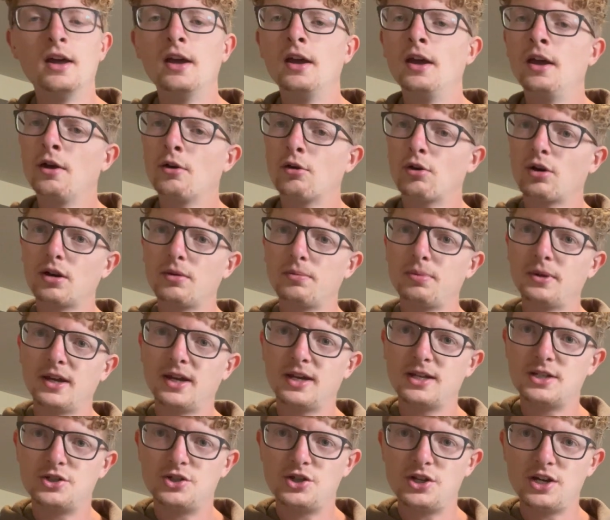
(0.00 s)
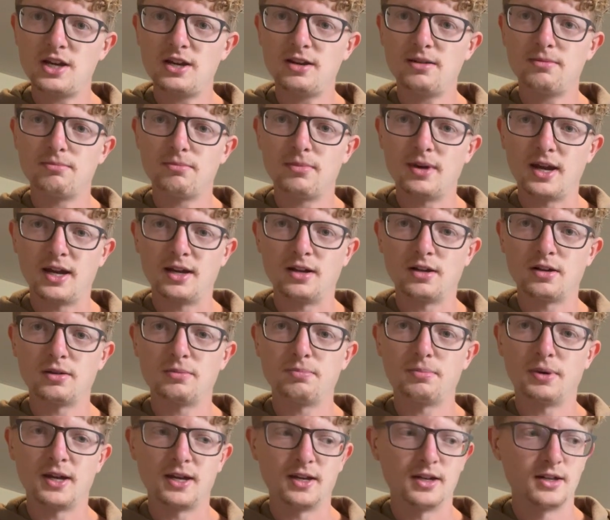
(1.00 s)
We're gonna play a G
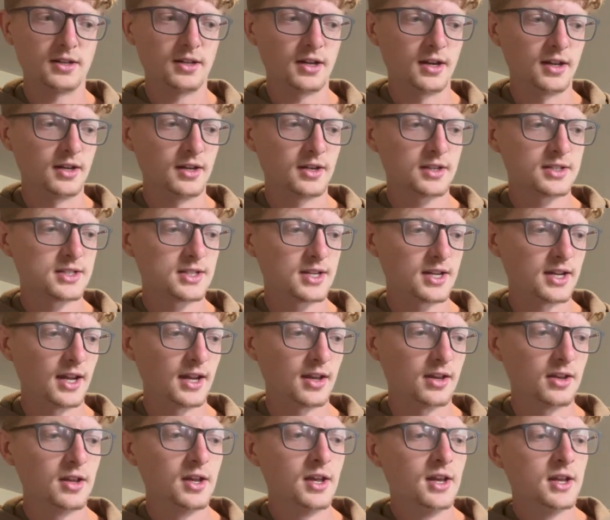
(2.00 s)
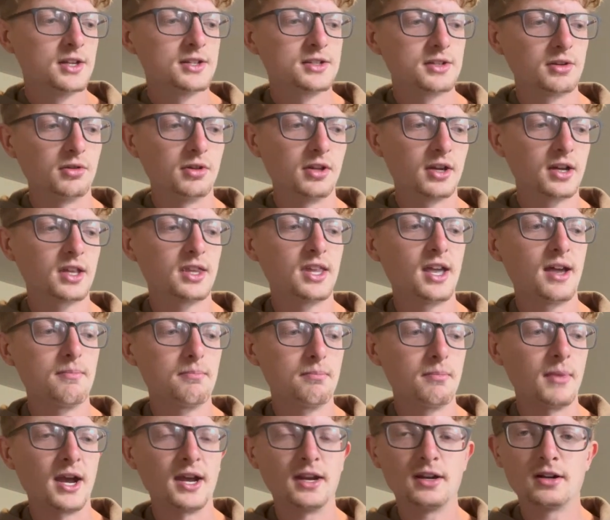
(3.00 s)
minor pentatonic scale. So look at that
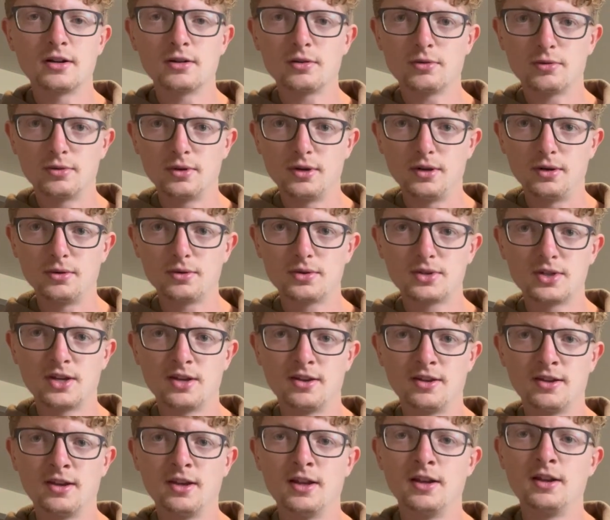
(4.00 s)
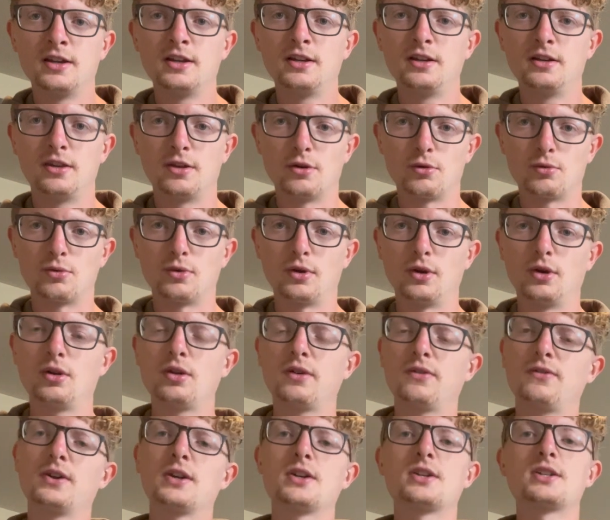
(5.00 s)
minor root. The root
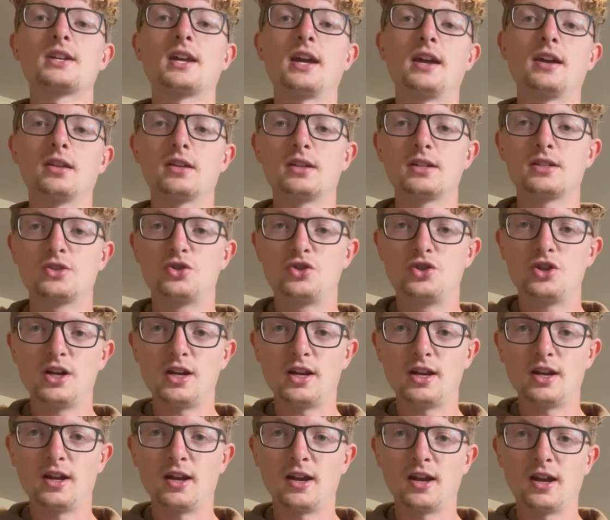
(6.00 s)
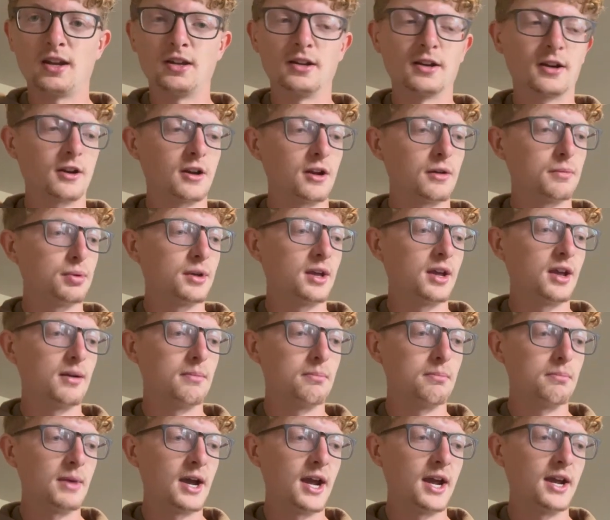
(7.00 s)
of your scale is G, and you're gonna play a
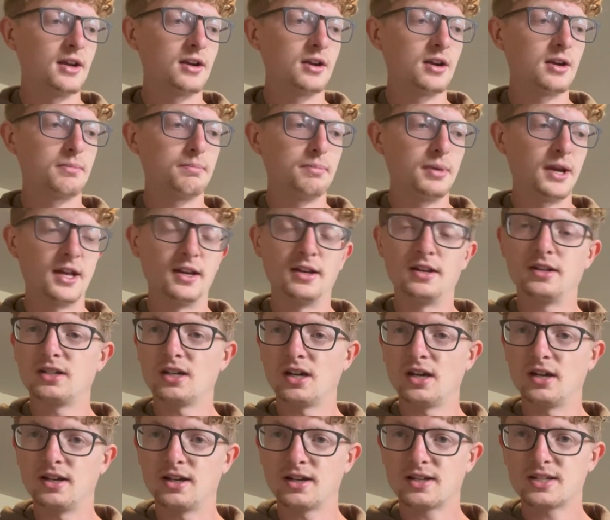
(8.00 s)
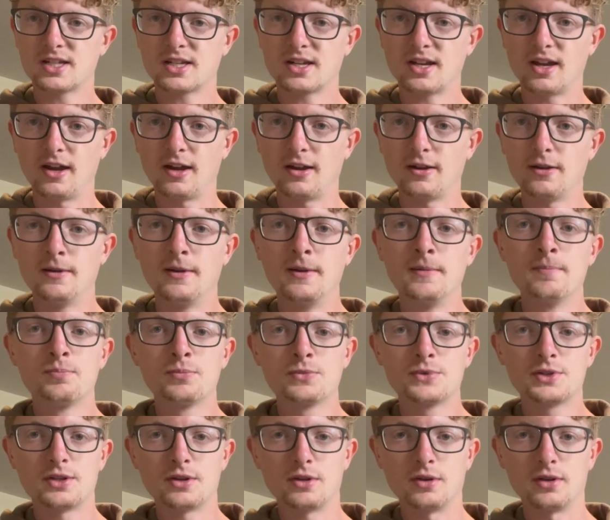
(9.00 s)
minor pentatonic scale.
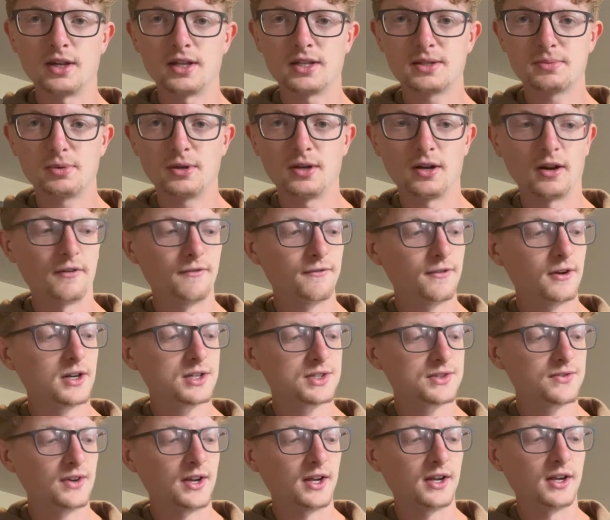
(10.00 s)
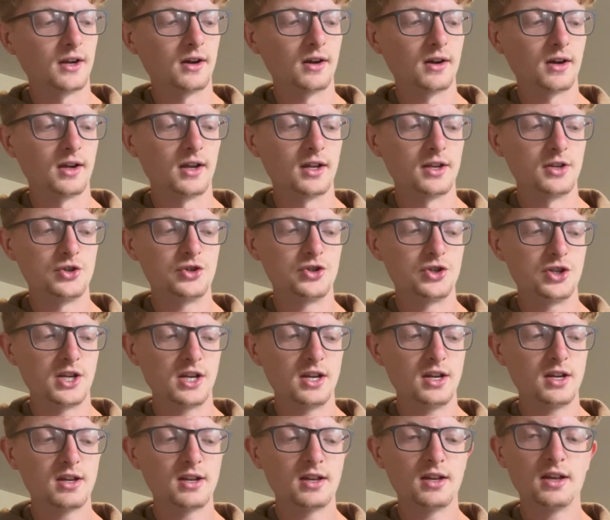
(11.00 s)
So let's put our first finger on
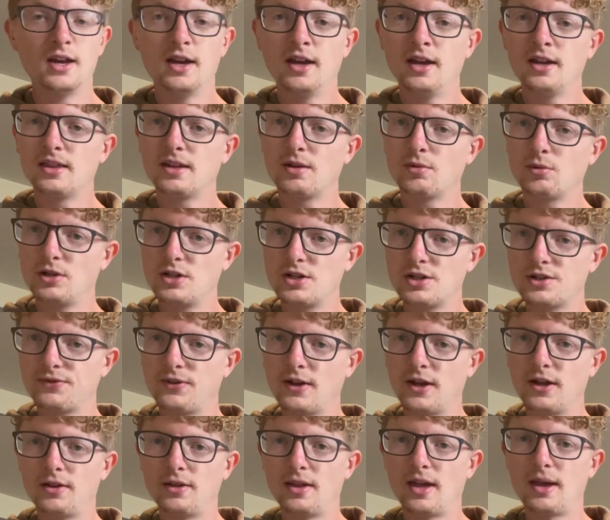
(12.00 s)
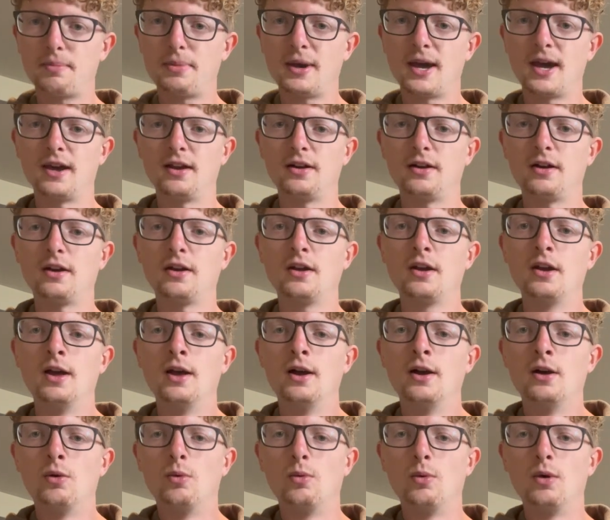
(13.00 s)
G, then we just follow that pattern.
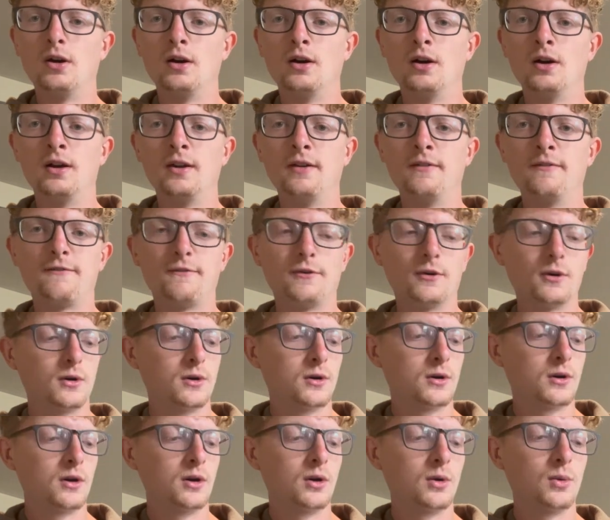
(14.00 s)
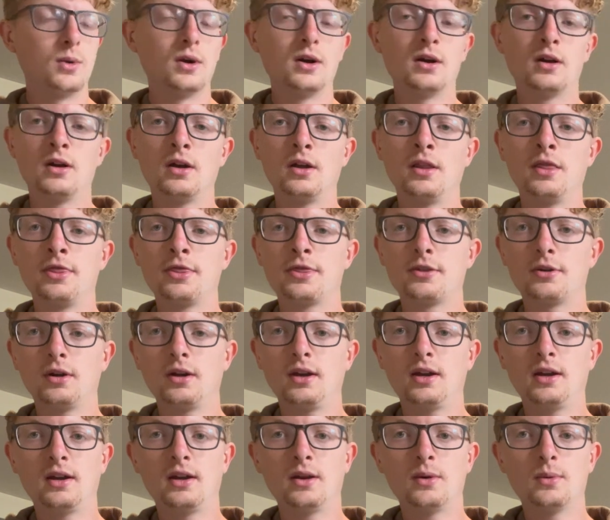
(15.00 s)
1, 4, 1,
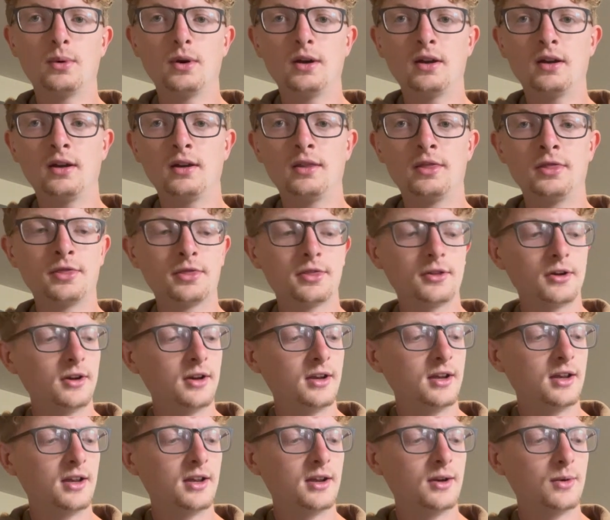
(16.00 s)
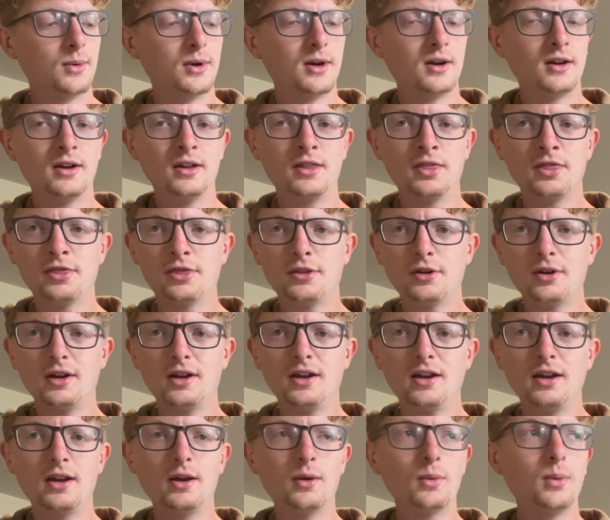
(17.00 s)
3, 1, 3, 1,
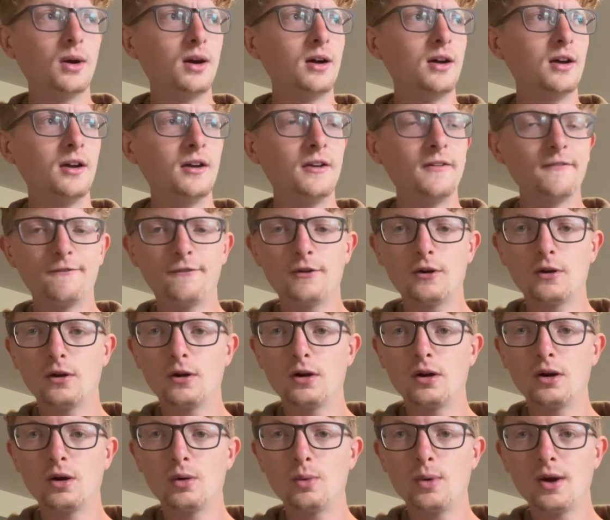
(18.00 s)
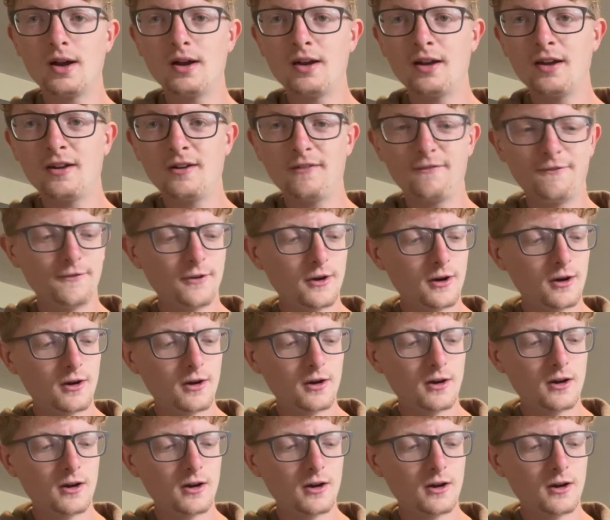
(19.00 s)
3, 1, 4, 1, 4,